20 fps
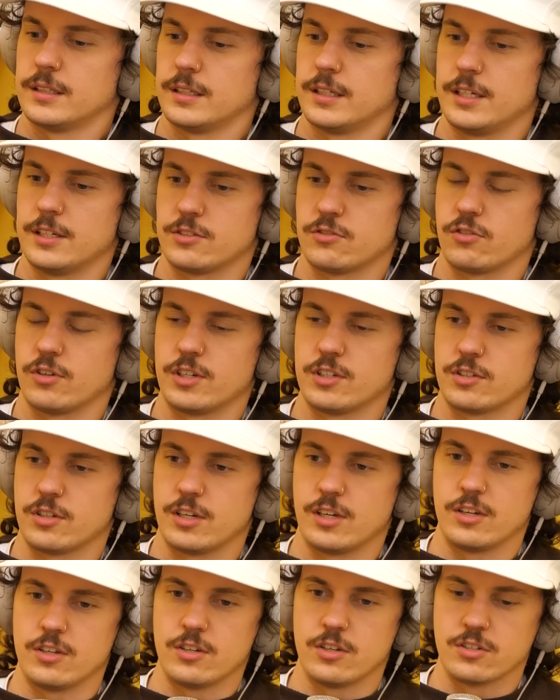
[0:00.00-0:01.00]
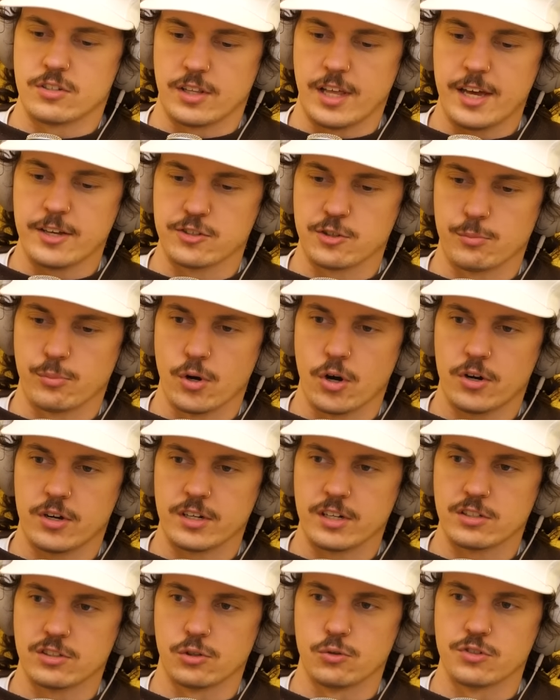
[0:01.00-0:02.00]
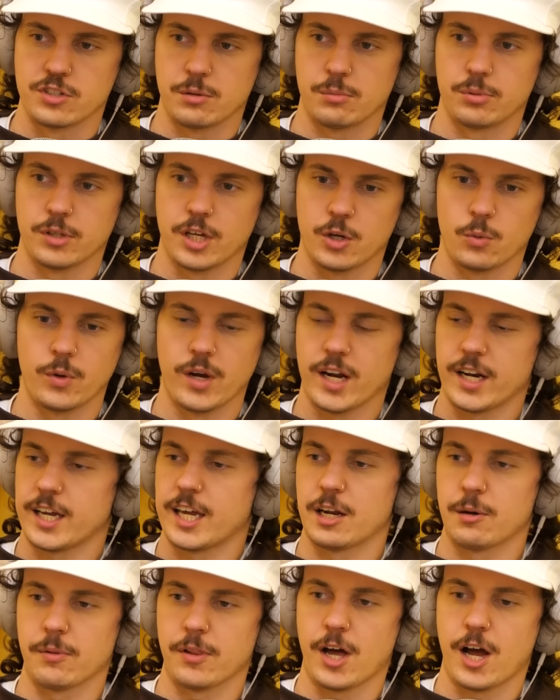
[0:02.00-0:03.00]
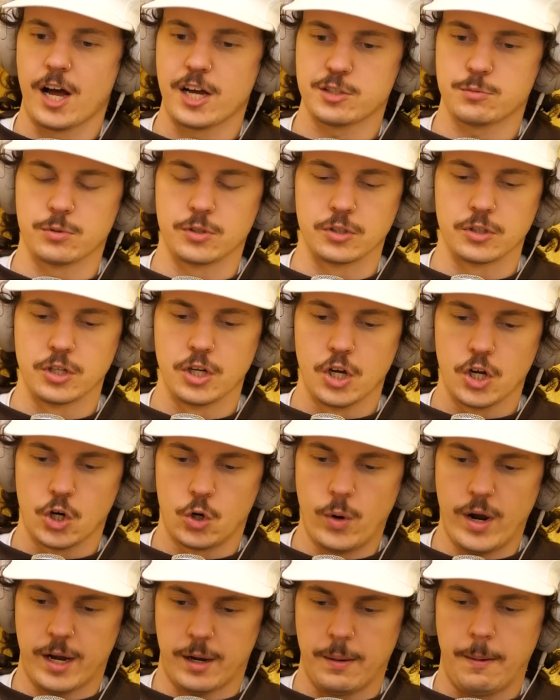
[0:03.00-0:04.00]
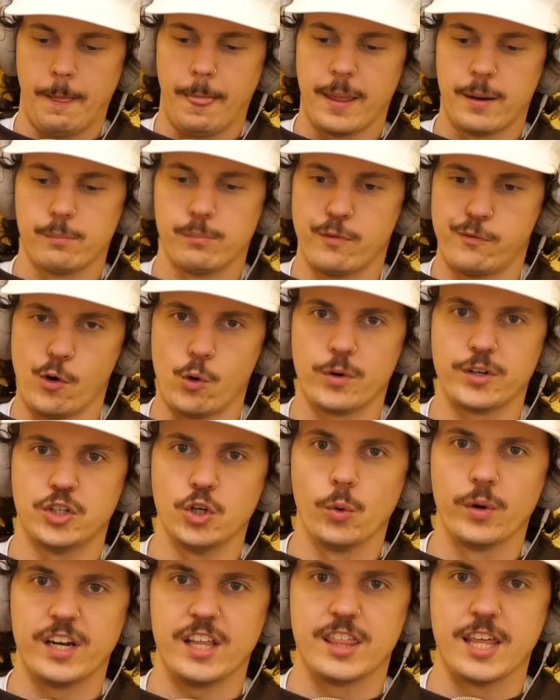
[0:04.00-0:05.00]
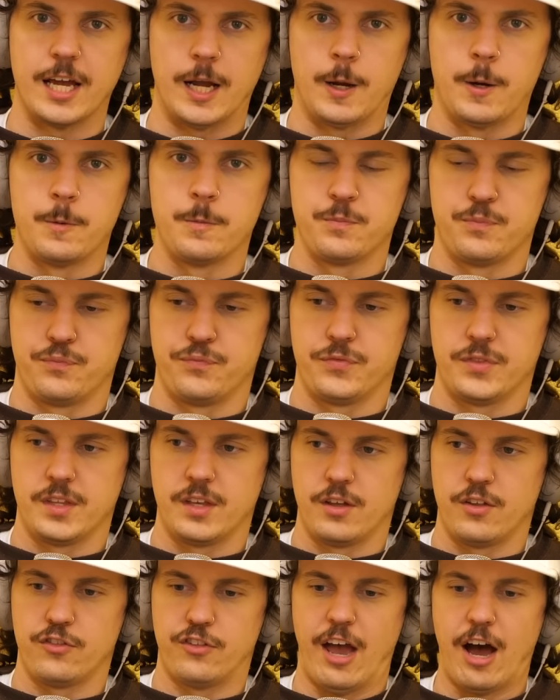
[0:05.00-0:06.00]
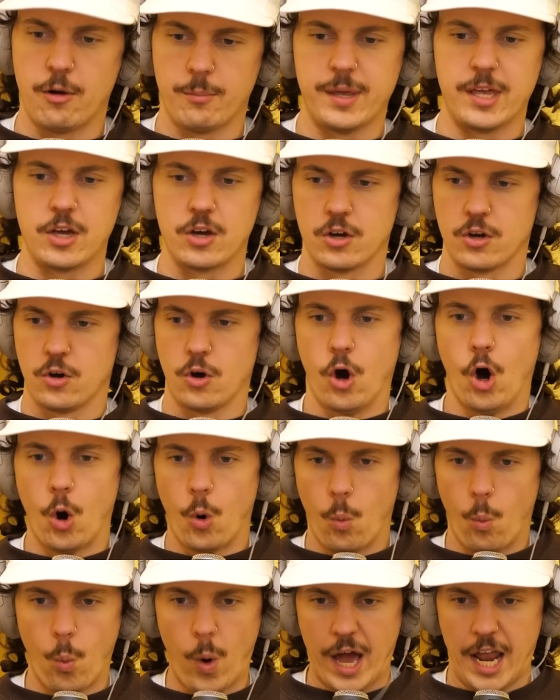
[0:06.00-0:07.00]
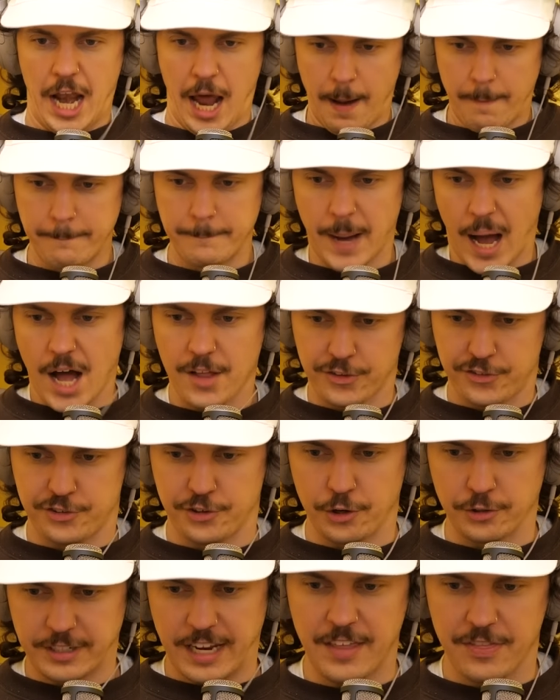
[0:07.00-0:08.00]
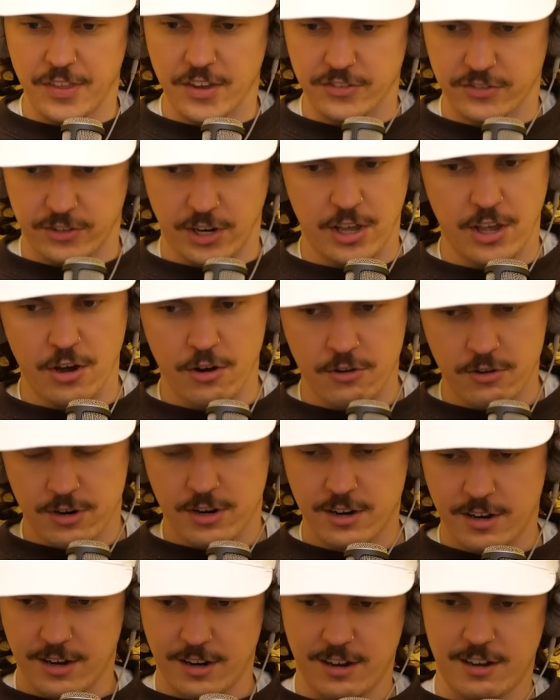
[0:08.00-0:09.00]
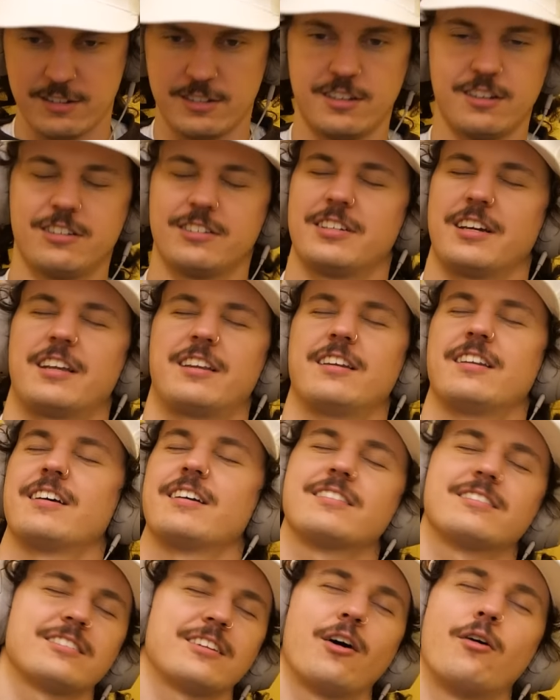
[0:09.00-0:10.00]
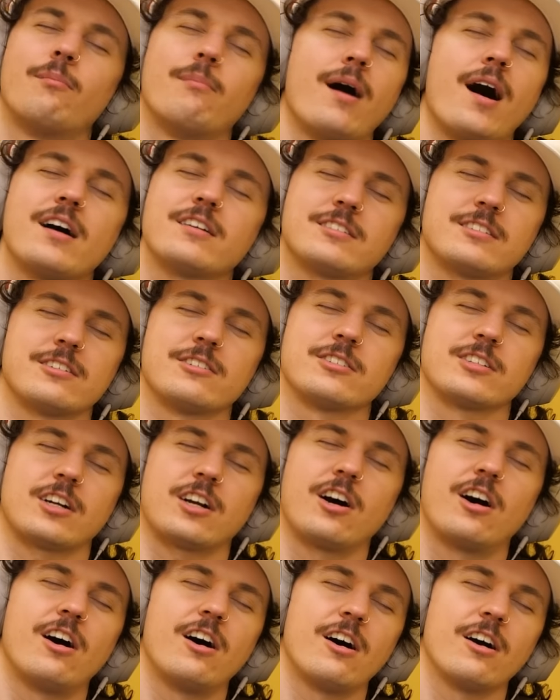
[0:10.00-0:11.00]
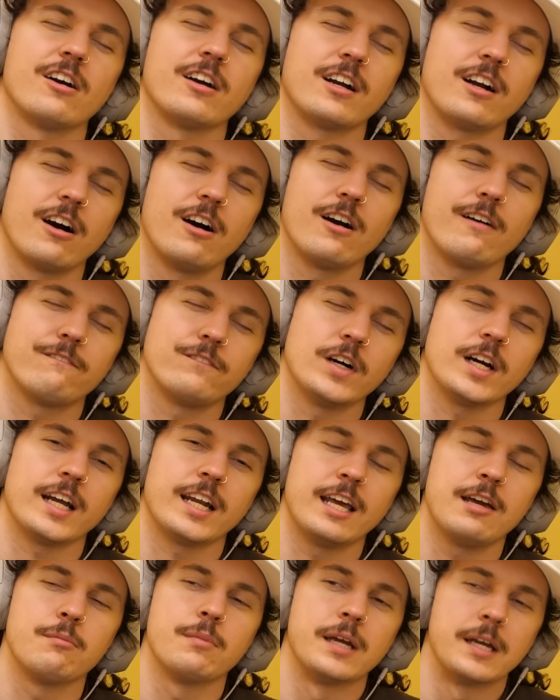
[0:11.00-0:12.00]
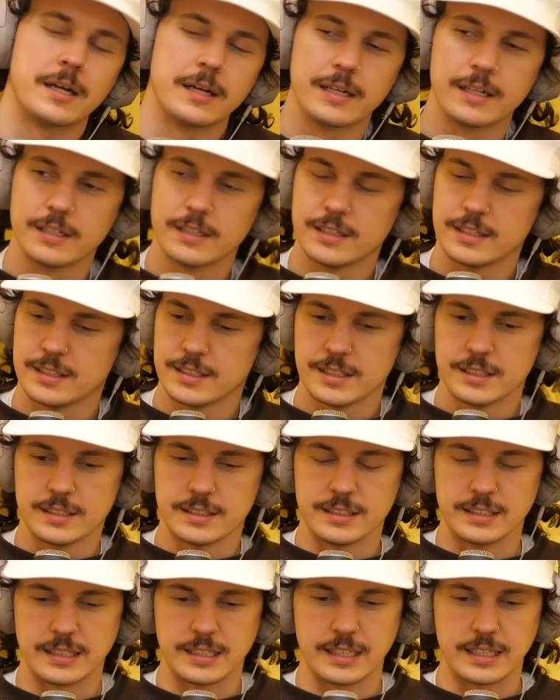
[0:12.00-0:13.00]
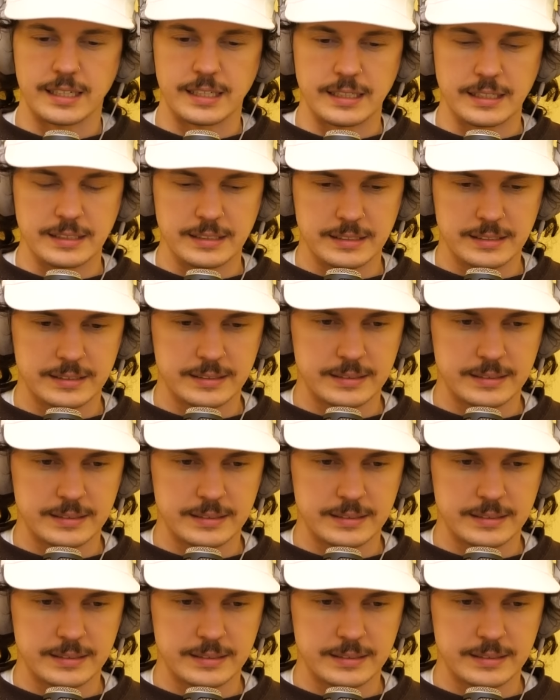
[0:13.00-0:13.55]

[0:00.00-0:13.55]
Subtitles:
His legs are broken. He's losing blood. We got to get him to the hospital. Quick, before we do anything, tell me, what monster did this to you? It's like, no monster, it's a car. A car fucking hit me. The